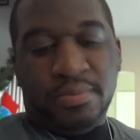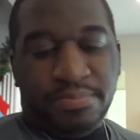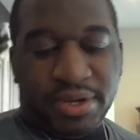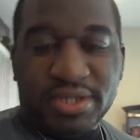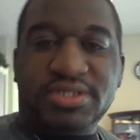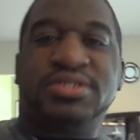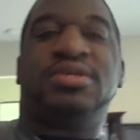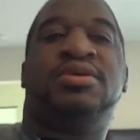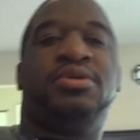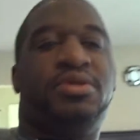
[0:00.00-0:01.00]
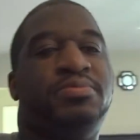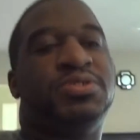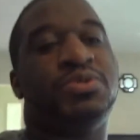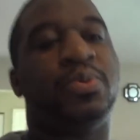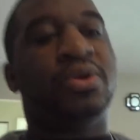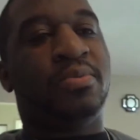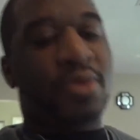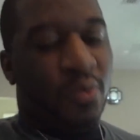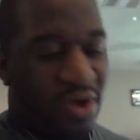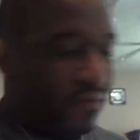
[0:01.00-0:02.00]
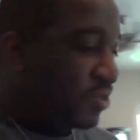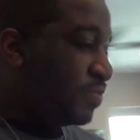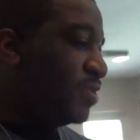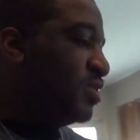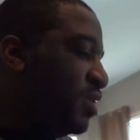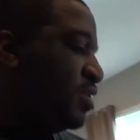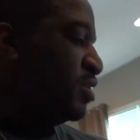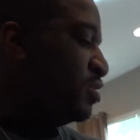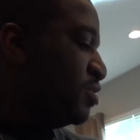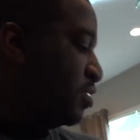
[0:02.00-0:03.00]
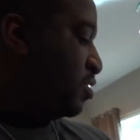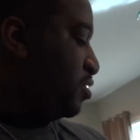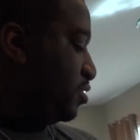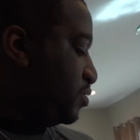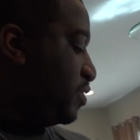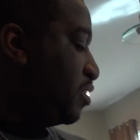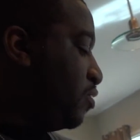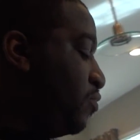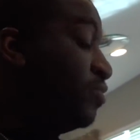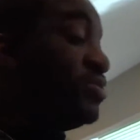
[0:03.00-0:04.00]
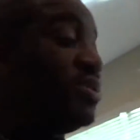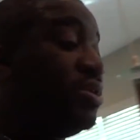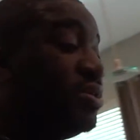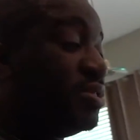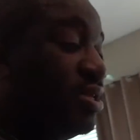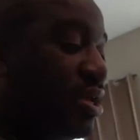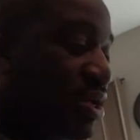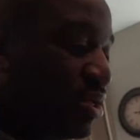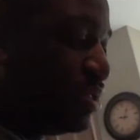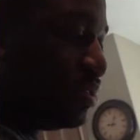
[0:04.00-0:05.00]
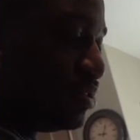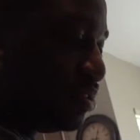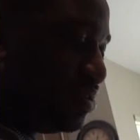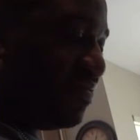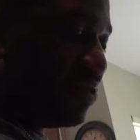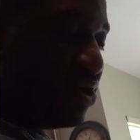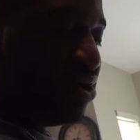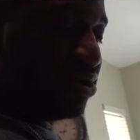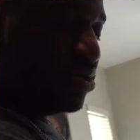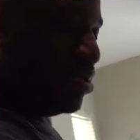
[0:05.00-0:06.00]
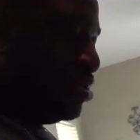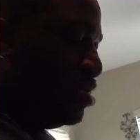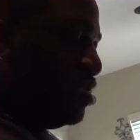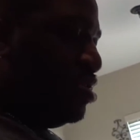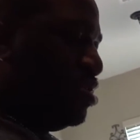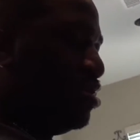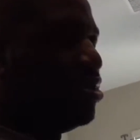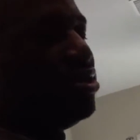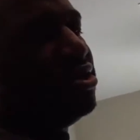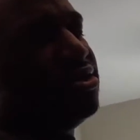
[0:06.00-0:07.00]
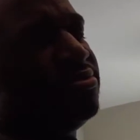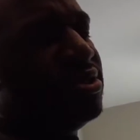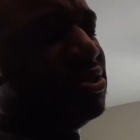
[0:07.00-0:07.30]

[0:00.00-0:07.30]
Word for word: But I'm just waiting on my waffles to be done so I can go upstairs and edit the vlog. Uh, I